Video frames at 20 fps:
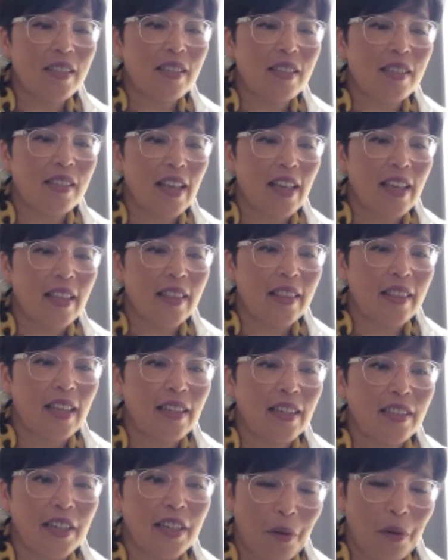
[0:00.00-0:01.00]
and
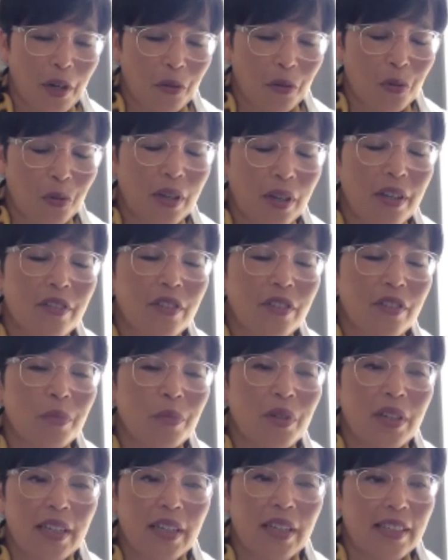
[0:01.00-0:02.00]
direct to customer
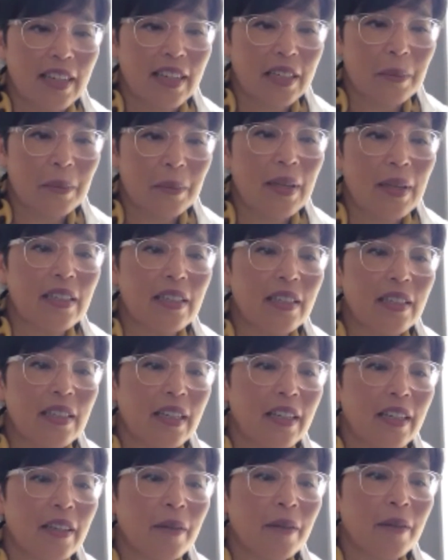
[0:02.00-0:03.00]
is expanding.